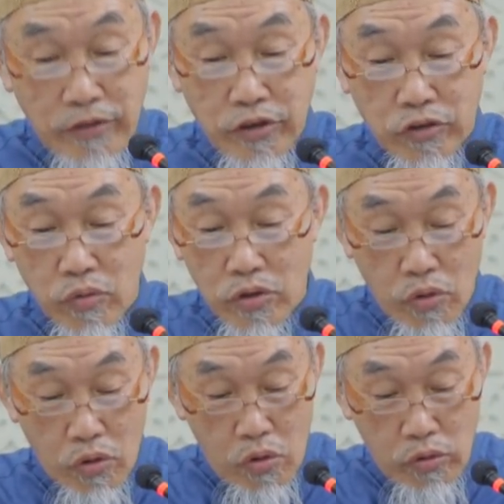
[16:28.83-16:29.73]
I just
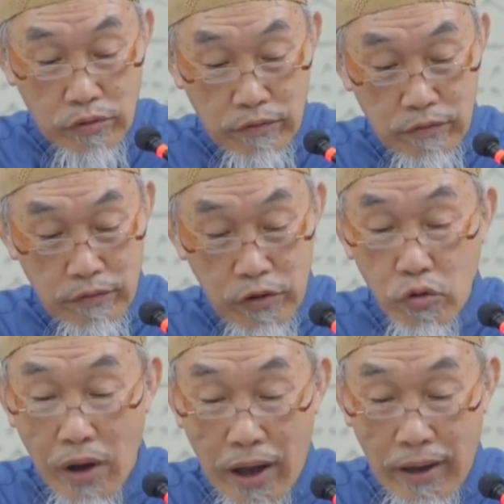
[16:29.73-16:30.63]
want to quote
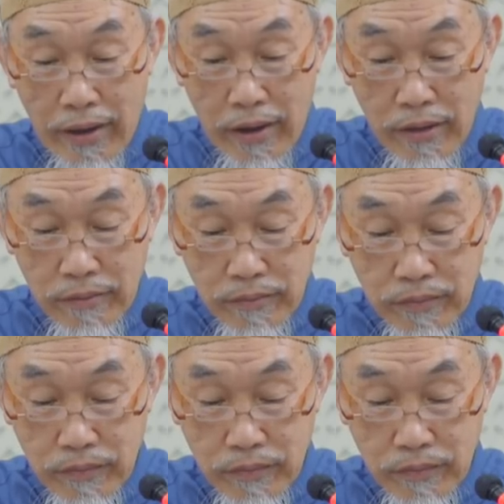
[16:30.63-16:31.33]
few ayah